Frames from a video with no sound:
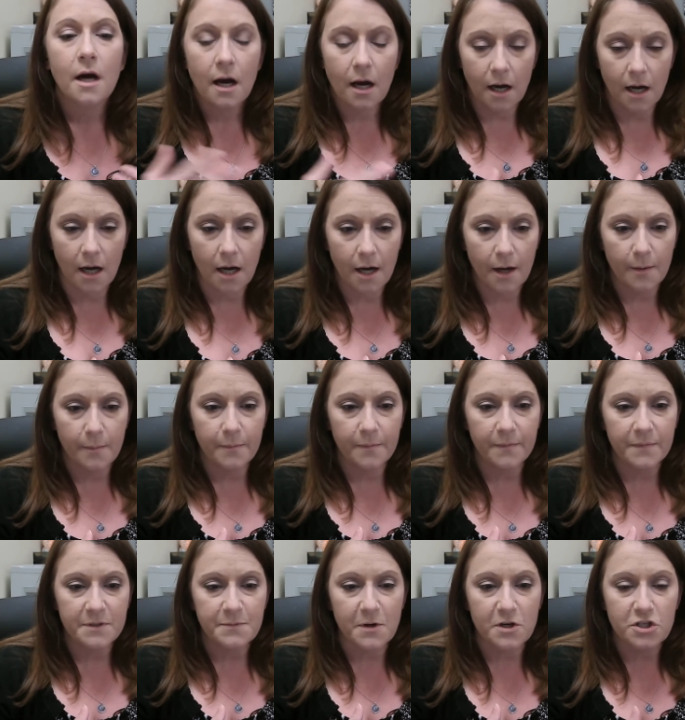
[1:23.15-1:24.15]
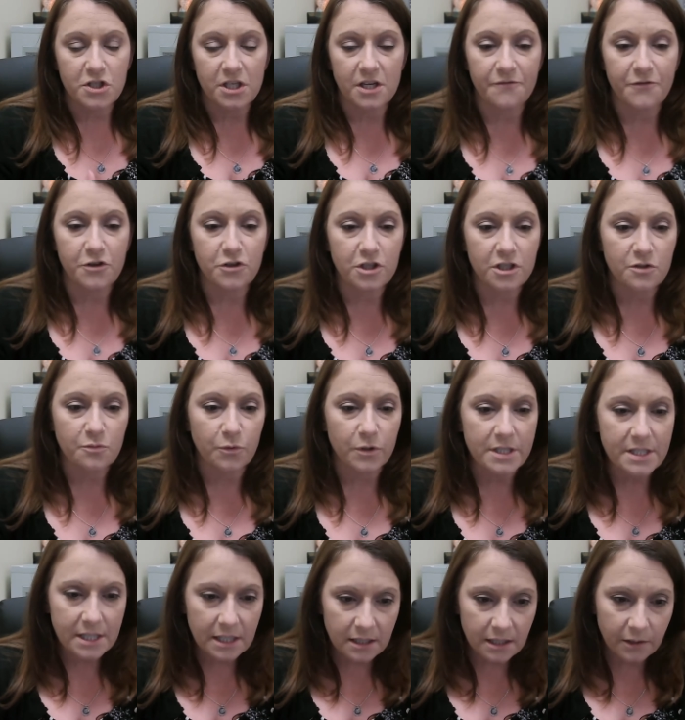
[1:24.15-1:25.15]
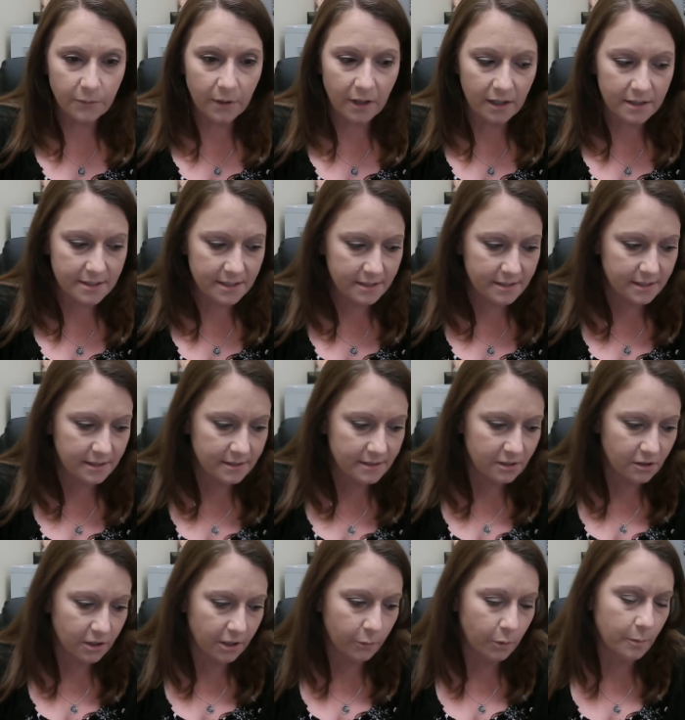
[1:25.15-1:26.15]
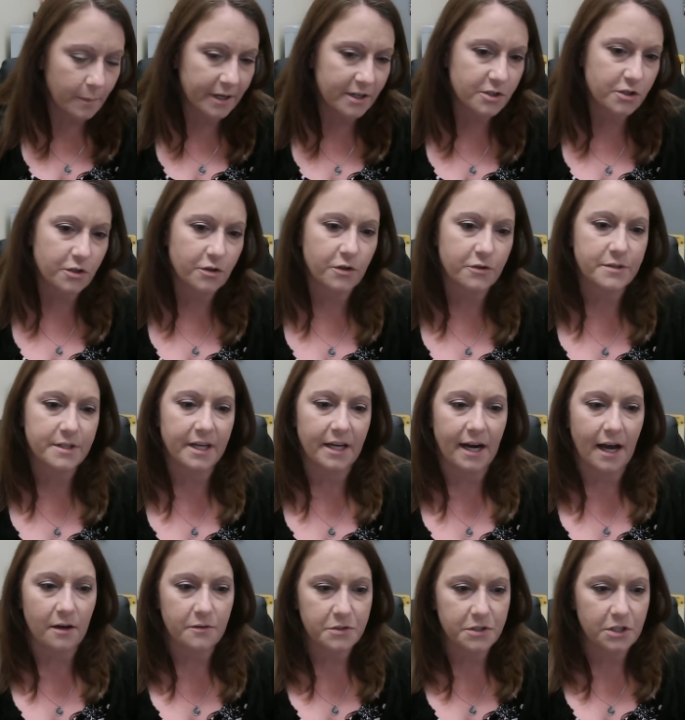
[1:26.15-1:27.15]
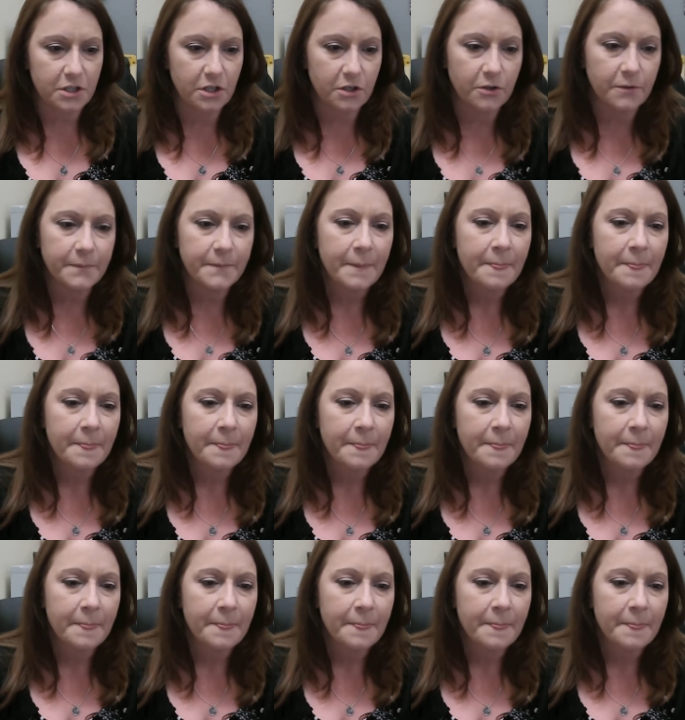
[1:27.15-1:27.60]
um, especially if you just recently went on distance learning. We'll make sure those get out to you.